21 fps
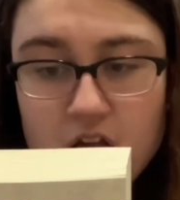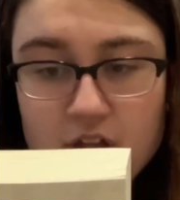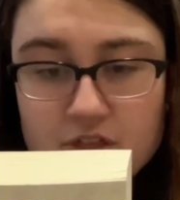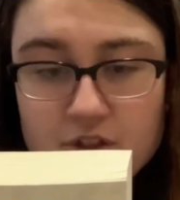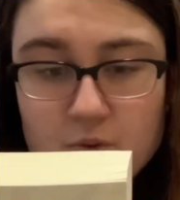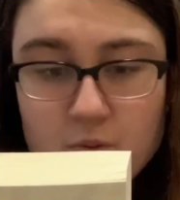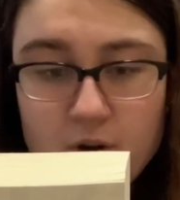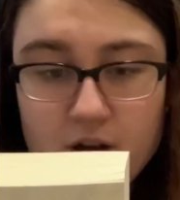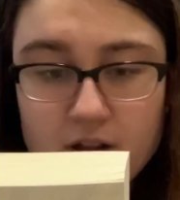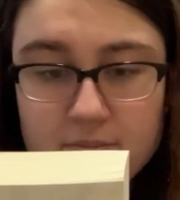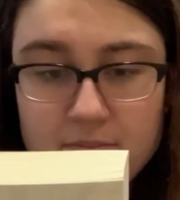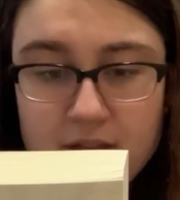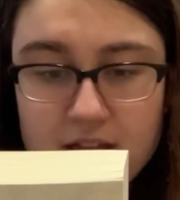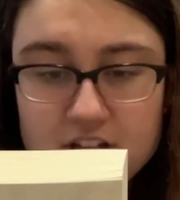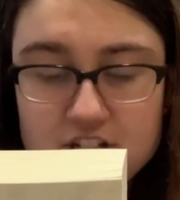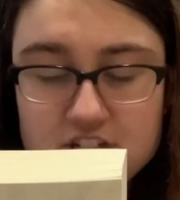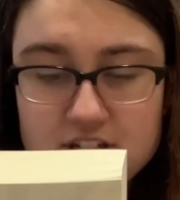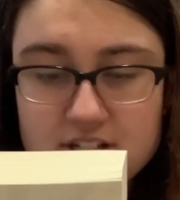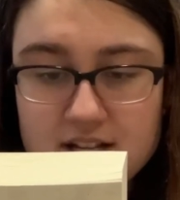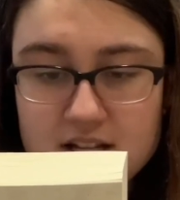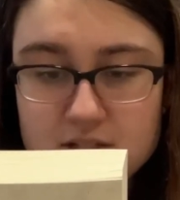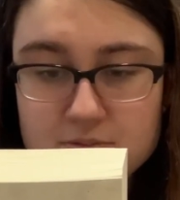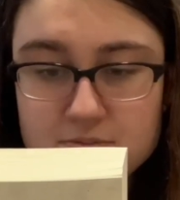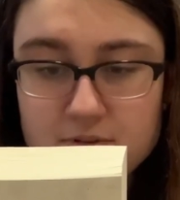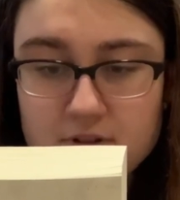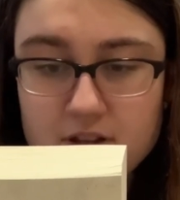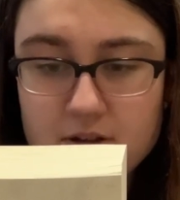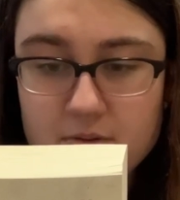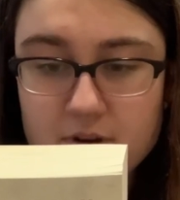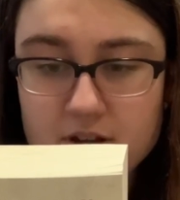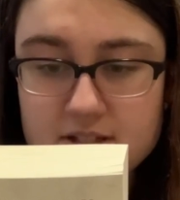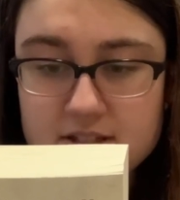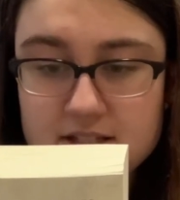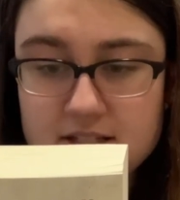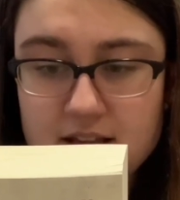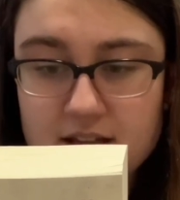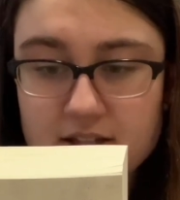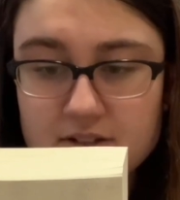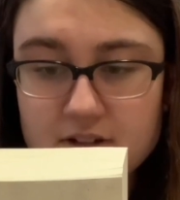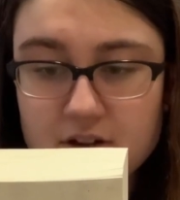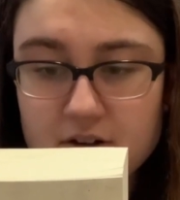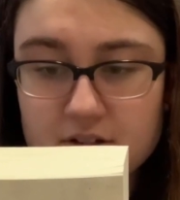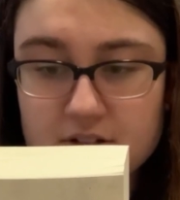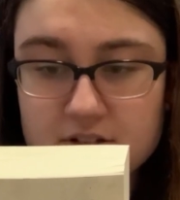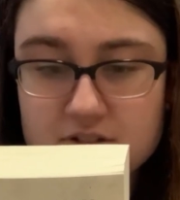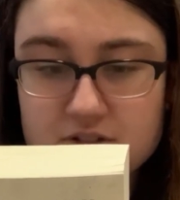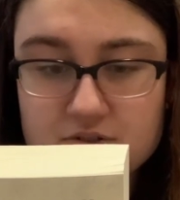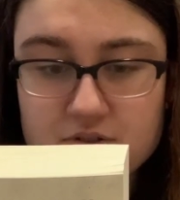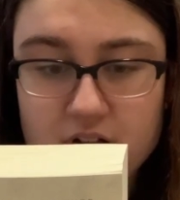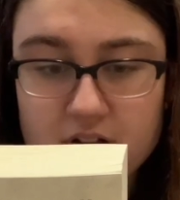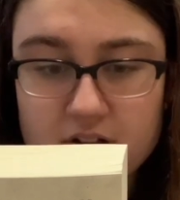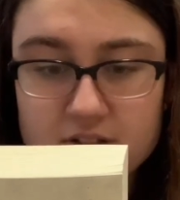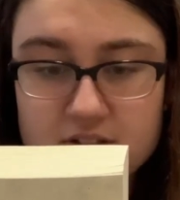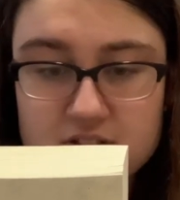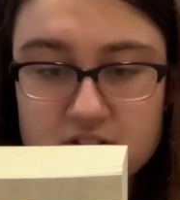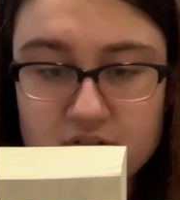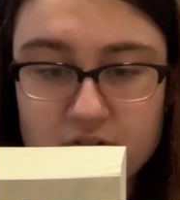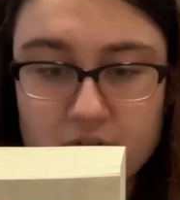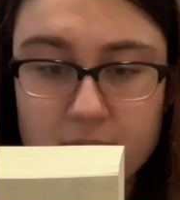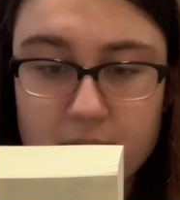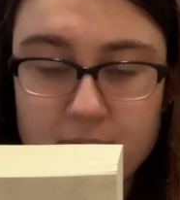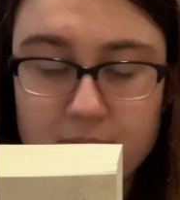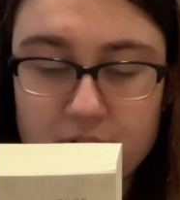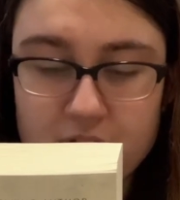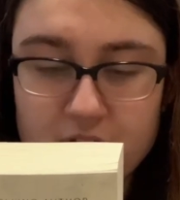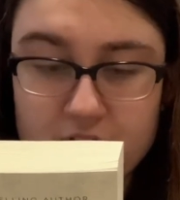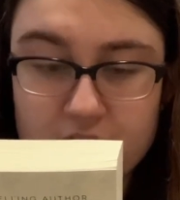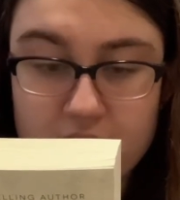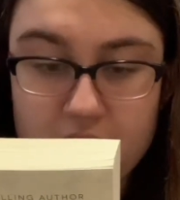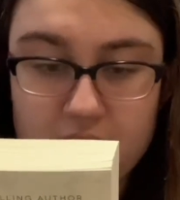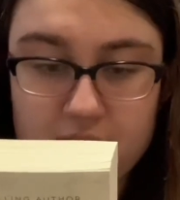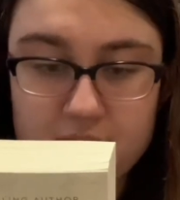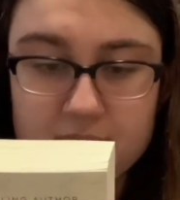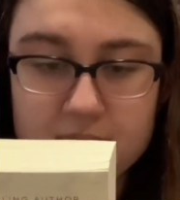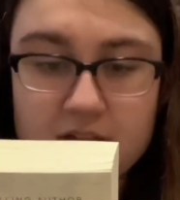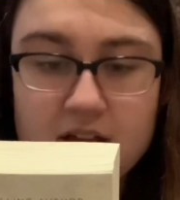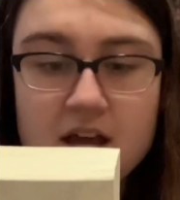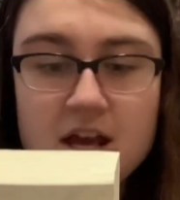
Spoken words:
The one man she desperately wants to take notice struggles to remember her name.